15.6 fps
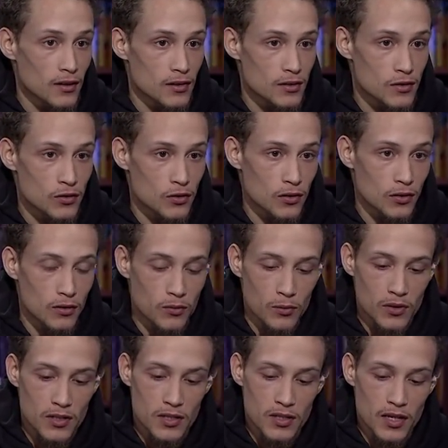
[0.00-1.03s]
So
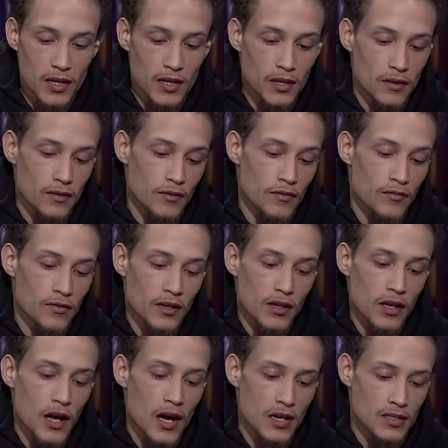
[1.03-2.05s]
once they
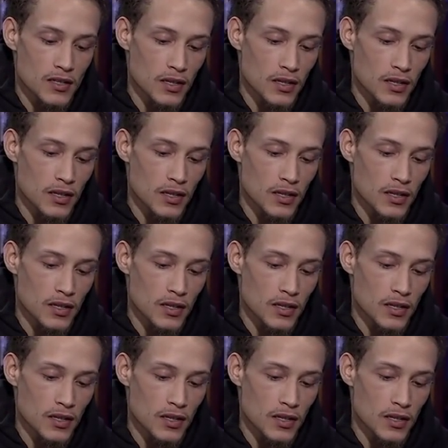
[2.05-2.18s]
realized